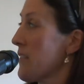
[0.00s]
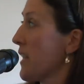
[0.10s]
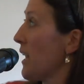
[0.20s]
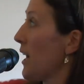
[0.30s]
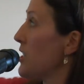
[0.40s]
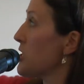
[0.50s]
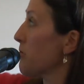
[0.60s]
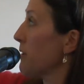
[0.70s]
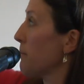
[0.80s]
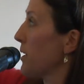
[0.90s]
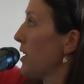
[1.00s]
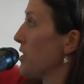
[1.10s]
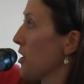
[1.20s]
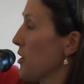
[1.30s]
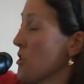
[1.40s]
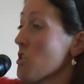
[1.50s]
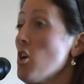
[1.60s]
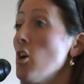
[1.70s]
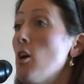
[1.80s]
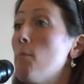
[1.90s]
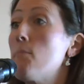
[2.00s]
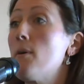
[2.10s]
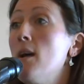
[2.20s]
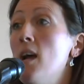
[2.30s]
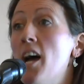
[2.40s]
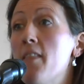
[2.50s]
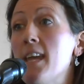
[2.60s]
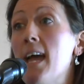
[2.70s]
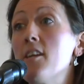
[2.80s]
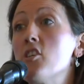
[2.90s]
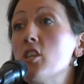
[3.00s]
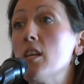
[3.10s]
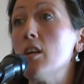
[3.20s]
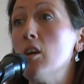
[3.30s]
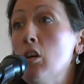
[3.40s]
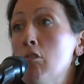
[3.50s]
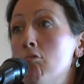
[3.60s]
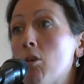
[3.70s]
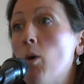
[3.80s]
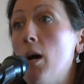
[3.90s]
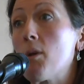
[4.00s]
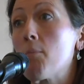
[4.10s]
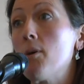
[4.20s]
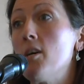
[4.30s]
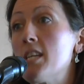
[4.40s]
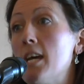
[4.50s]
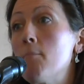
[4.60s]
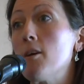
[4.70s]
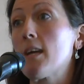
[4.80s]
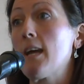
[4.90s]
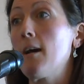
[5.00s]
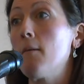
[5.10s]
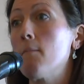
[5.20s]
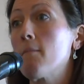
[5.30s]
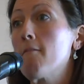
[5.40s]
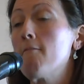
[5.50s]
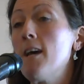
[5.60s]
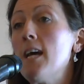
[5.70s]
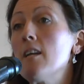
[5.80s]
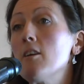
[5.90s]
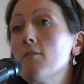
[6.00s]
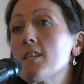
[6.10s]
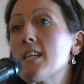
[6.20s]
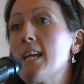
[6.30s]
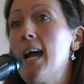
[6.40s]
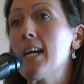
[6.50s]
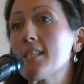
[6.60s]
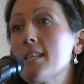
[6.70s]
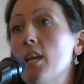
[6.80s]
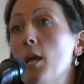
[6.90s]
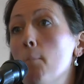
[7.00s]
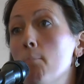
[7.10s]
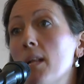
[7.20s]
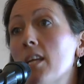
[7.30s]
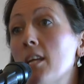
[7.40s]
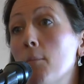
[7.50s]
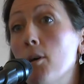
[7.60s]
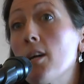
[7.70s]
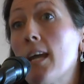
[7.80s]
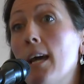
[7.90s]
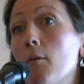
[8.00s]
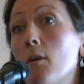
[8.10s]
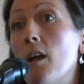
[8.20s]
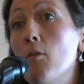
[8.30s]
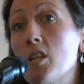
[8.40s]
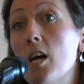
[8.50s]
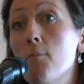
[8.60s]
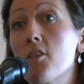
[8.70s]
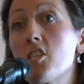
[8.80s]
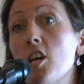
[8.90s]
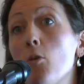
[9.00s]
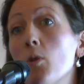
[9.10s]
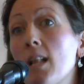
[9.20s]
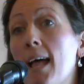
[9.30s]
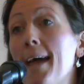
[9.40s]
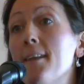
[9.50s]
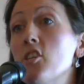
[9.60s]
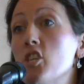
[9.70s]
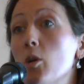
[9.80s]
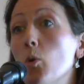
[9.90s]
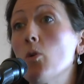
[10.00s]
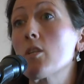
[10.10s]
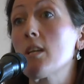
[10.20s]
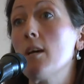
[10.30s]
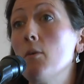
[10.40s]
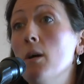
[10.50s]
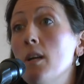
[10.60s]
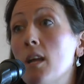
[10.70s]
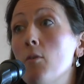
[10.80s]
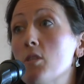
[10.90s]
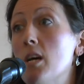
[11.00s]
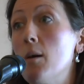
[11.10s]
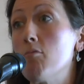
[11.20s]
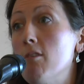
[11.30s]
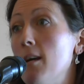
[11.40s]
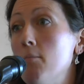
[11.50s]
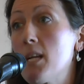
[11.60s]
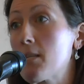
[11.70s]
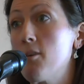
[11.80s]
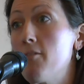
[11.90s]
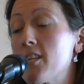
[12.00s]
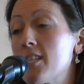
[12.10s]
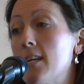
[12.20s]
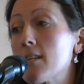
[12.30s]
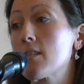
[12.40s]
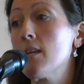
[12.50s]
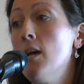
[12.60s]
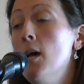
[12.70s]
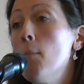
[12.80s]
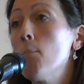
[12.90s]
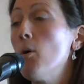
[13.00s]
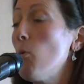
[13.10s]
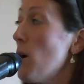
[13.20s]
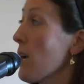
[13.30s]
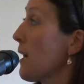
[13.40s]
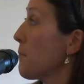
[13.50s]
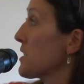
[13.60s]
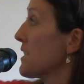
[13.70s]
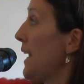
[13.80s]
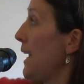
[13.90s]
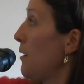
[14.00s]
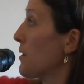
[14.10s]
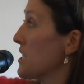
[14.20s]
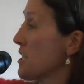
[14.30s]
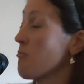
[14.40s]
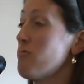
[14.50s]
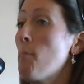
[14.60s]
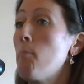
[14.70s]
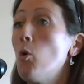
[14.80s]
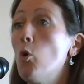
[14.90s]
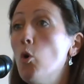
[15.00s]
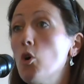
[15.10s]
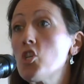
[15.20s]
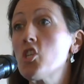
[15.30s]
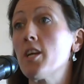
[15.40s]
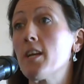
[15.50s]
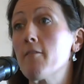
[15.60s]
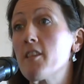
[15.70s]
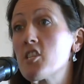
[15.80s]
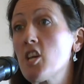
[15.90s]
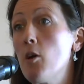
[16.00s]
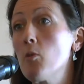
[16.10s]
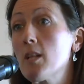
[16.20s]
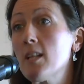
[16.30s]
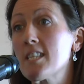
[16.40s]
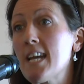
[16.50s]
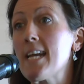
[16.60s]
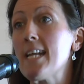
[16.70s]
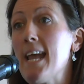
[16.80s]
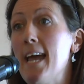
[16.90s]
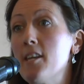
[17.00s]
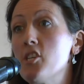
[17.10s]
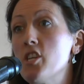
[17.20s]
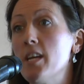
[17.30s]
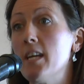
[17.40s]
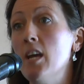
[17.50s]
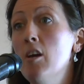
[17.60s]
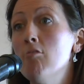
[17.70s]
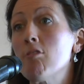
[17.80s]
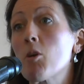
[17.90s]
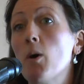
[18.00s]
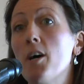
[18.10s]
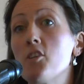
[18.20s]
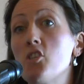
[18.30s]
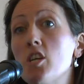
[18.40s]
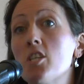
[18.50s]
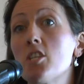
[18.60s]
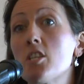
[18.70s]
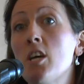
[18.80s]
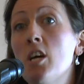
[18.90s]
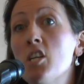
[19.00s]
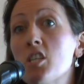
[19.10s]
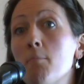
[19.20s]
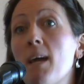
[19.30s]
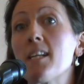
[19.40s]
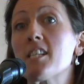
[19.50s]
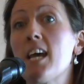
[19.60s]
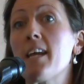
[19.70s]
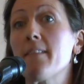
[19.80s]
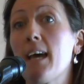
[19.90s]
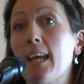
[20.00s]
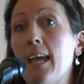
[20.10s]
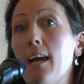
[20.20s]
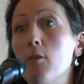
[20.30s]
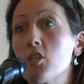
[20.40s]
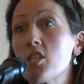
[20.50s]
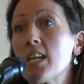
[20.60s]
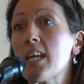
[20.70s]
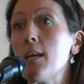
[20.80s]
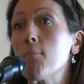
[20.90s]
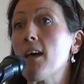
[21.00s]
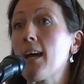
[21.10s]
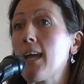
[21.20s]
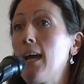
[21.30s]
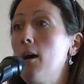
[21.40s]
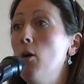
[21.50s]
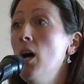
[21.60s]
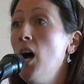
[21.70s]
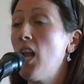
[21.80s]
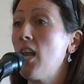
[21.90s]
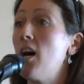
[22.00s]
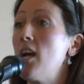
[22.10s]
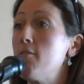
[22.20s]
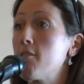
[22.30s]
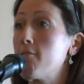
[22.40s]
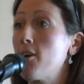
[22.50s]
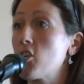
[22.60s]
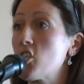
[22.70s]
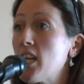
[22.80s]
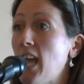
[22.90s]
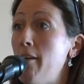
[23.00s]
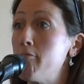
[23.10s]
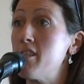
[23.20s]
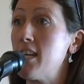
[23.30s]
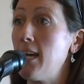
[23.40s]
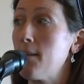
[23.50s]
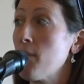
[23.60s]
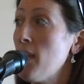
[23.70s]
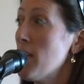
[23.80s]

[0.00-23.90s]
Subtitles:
And the lighter green bars on top are the energy requirement per day per cow. Fairly obviously, as the milk yield per cow goes up, the total energy also goes up, right? It makes perfect sense. But what comes down is the proportion of the total daily energy required just to maintain that cow, just to keep that cow alive and functioning every day.